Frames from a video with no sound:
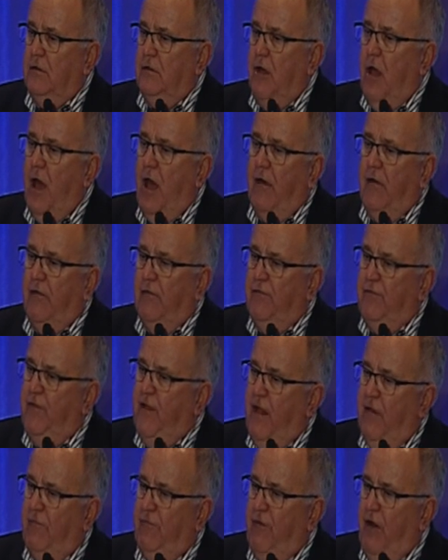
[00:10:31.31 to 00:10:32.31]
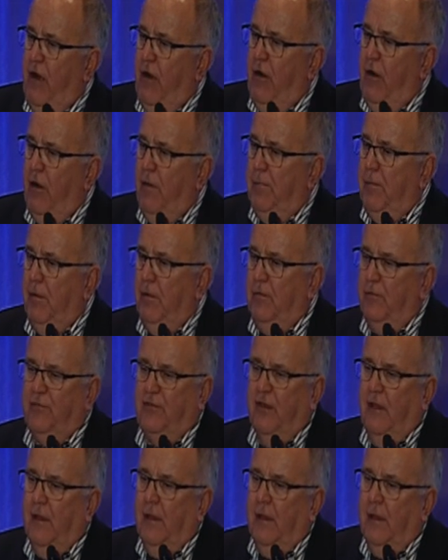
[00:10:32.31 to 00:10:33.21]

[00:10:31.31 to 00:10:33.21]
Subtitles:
a lot of variables,